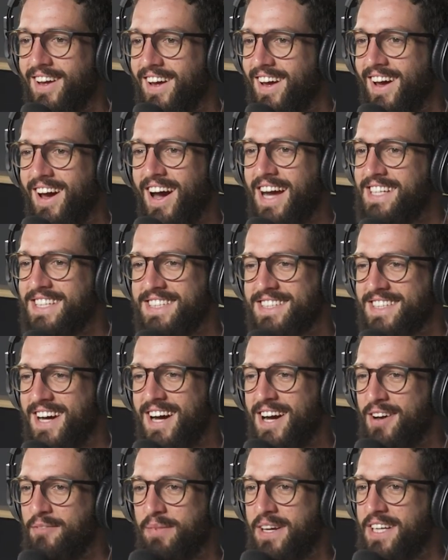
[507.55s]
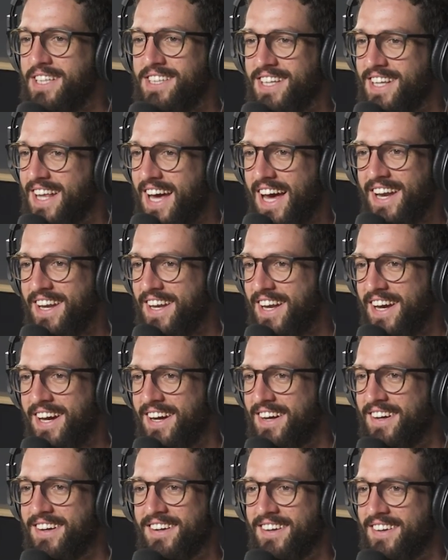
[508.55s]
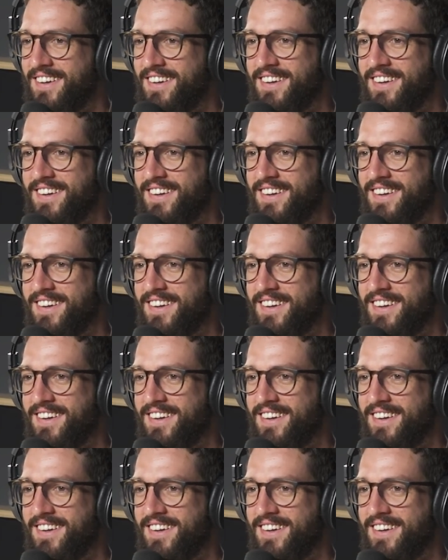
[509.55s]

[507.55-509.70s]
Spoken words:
But I just quickly learned.